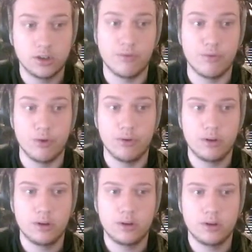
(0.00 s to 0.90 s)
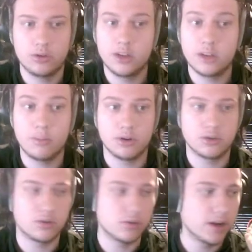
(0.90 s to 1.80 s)
in front. So that part is
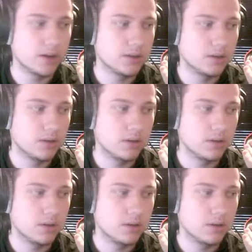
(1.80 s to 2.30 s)
correct.